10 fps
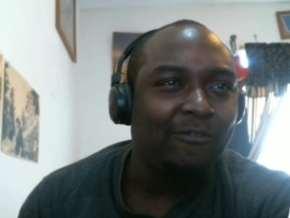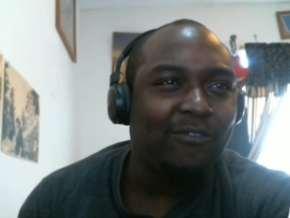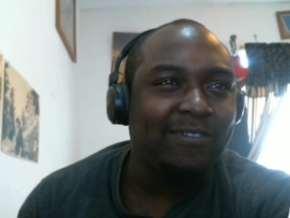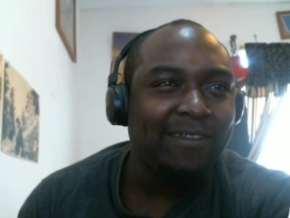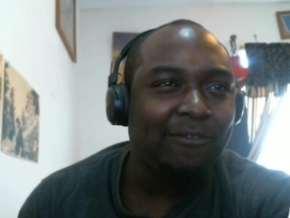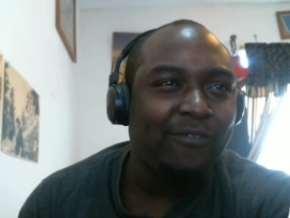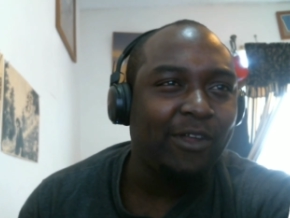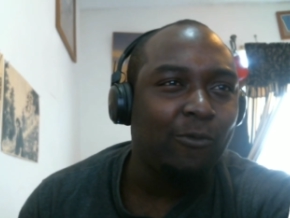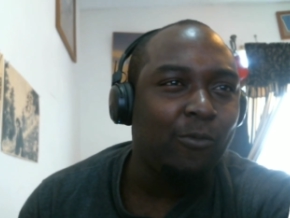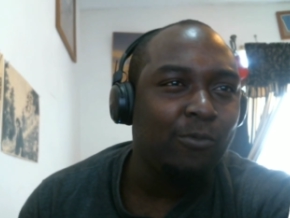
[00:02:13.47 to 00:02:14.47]
inflicting a
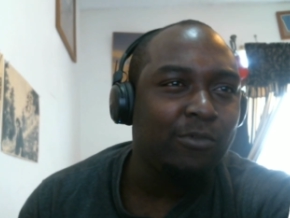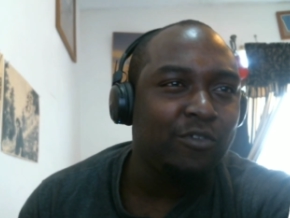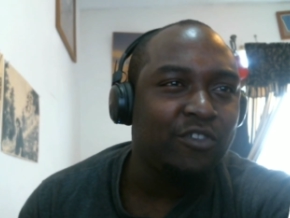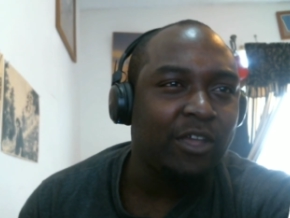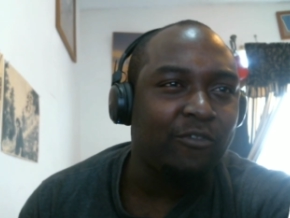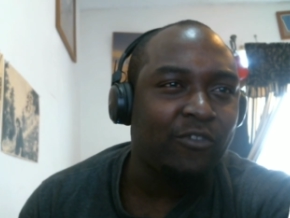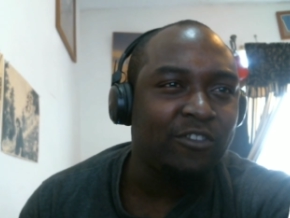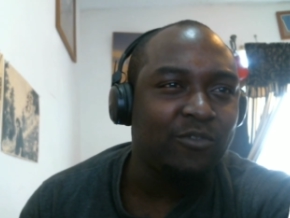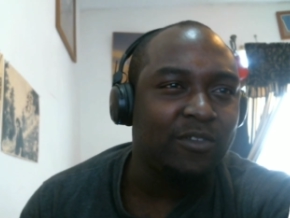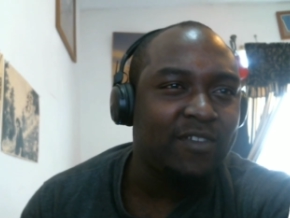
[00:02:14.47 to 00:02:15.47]
fatal wound using a
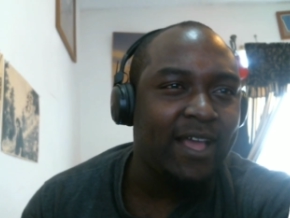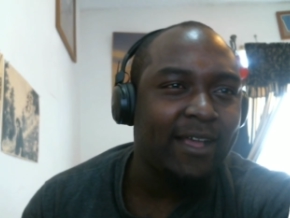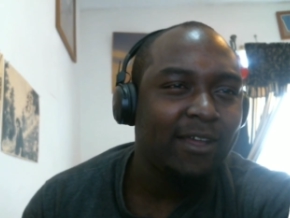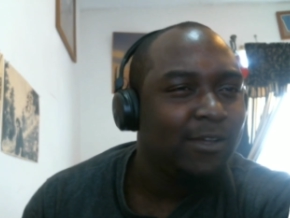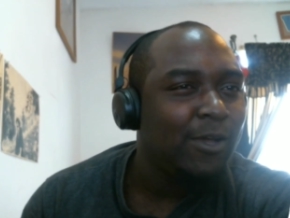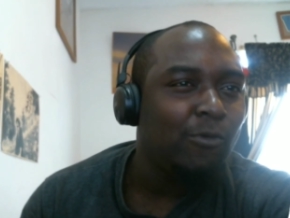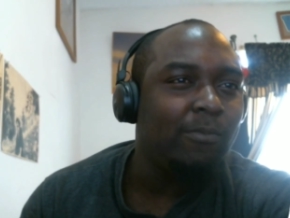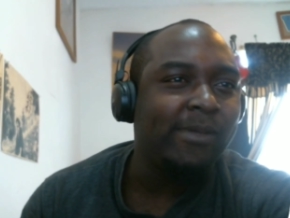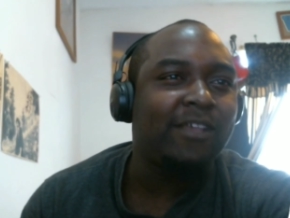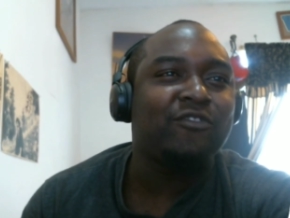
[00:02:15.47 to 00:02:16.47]
frontal attack
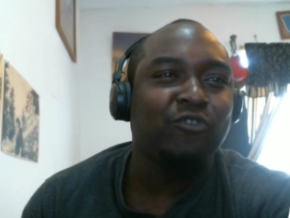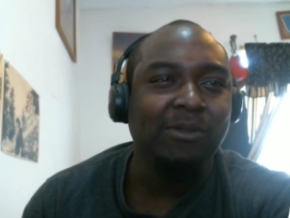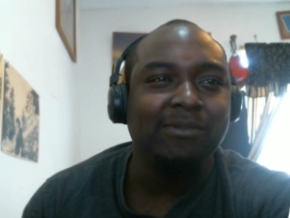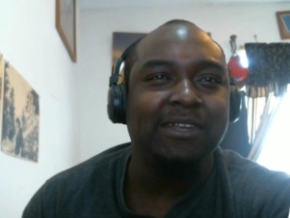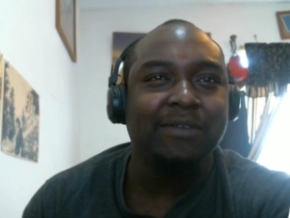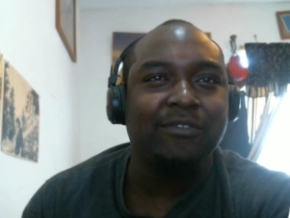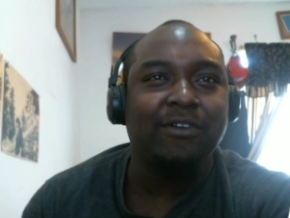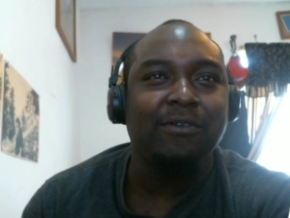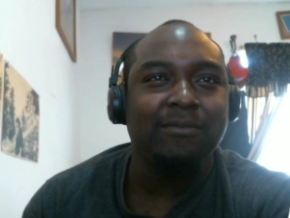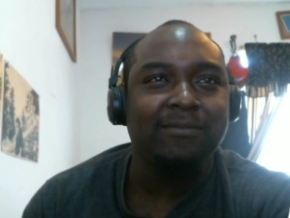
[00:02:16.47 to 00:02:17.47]
would be extremely
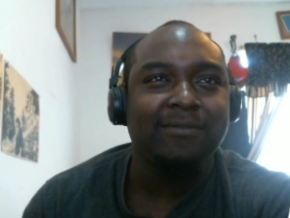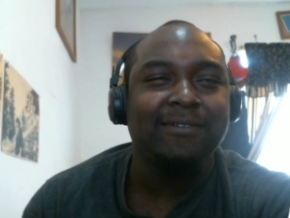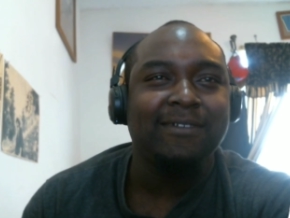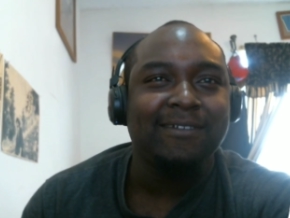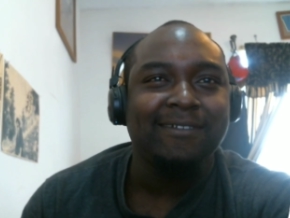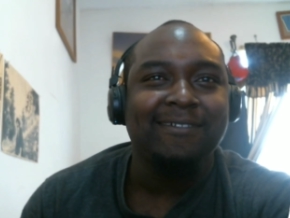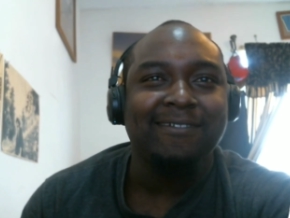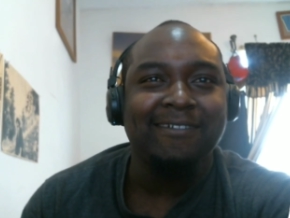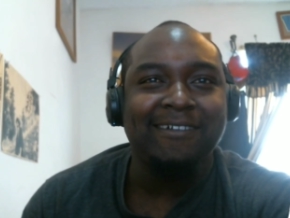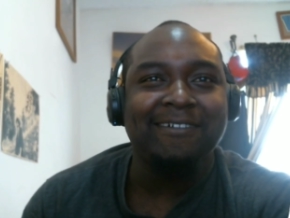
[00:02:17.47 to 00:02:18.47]
difficult.
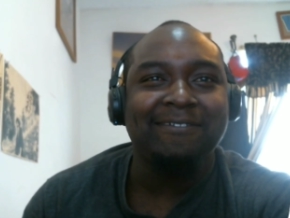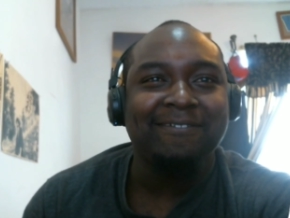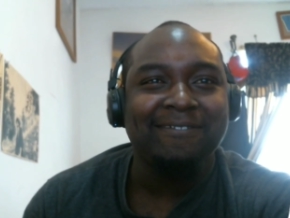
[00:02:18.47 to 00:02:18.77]
Oh.